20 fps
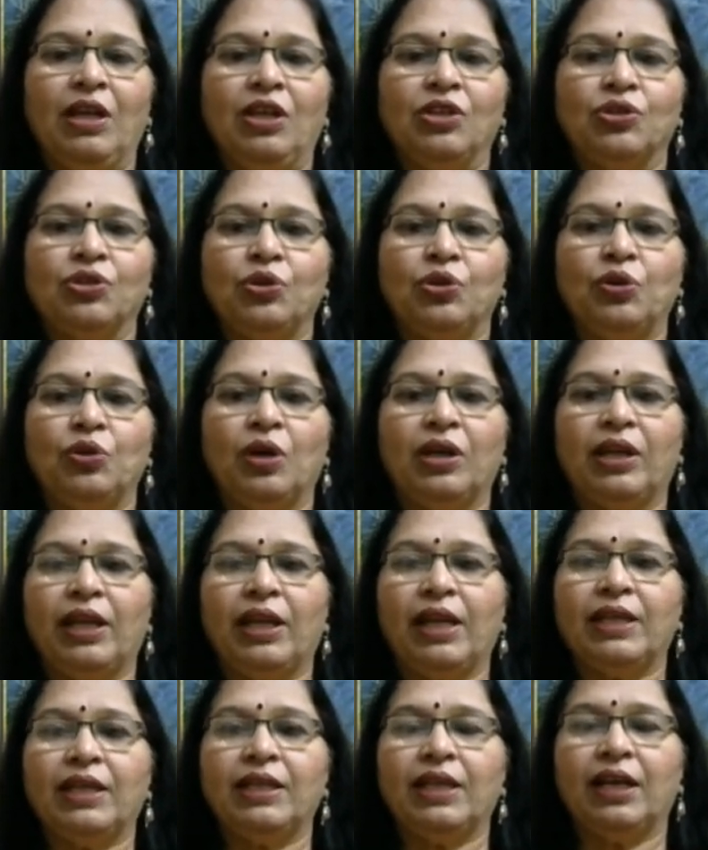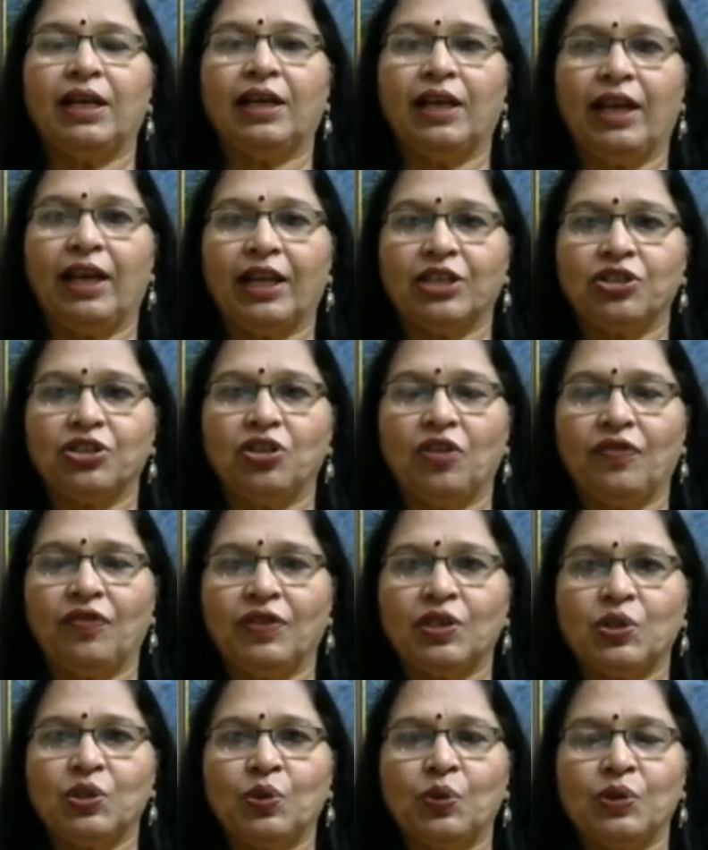So, you are creating a collection of
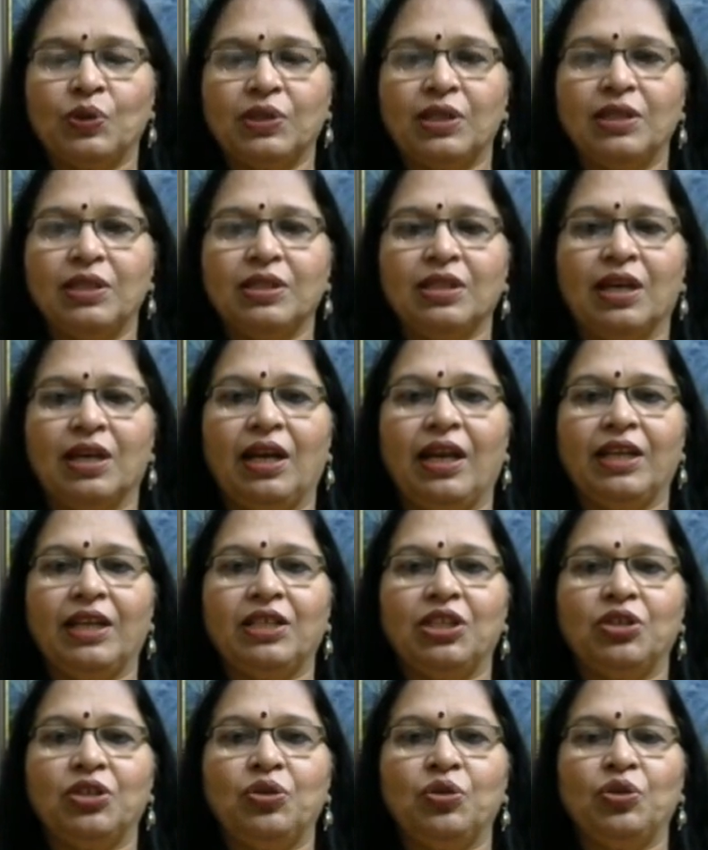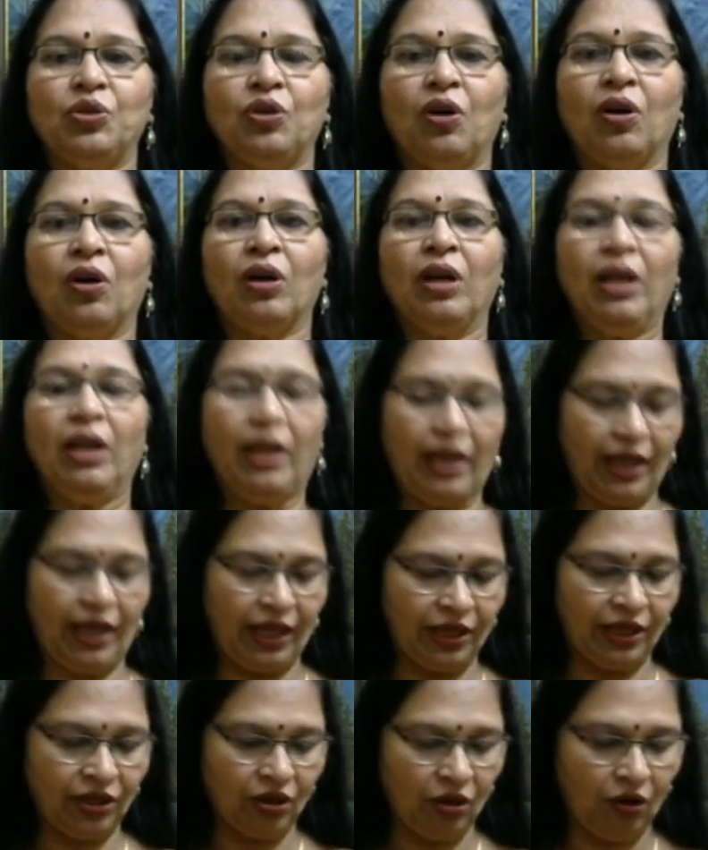resources relating to your
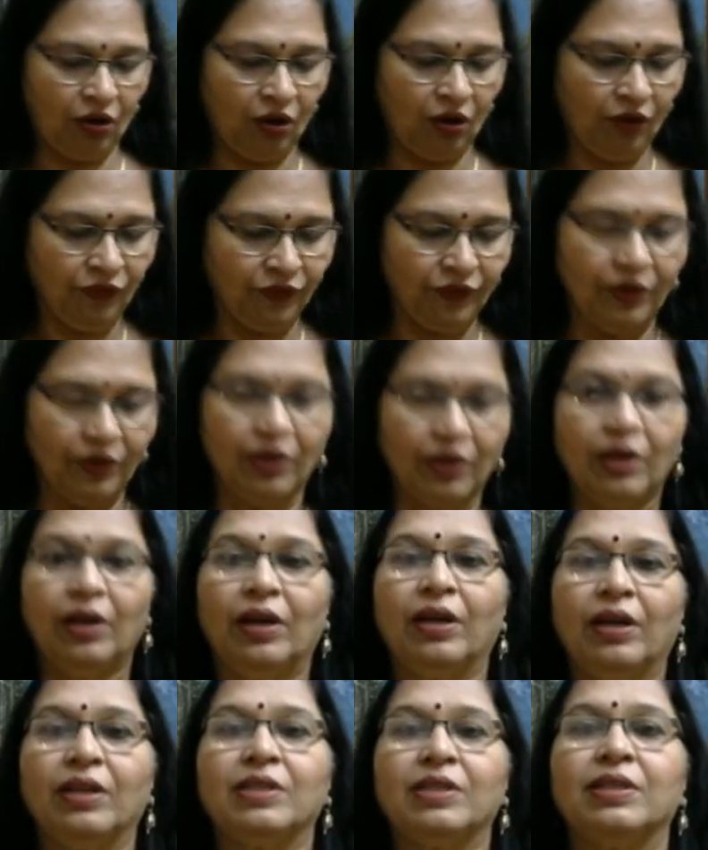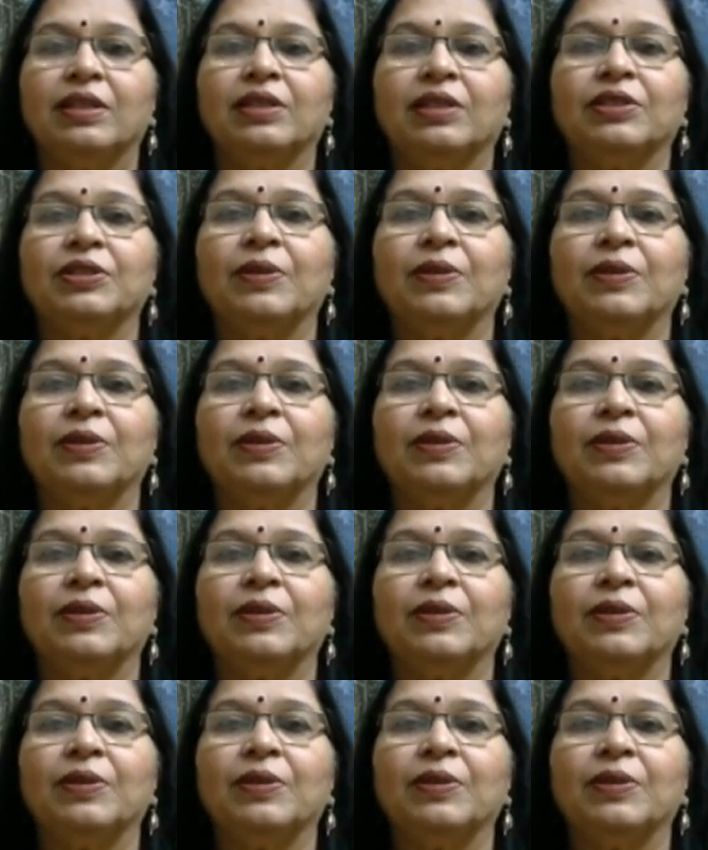area of research.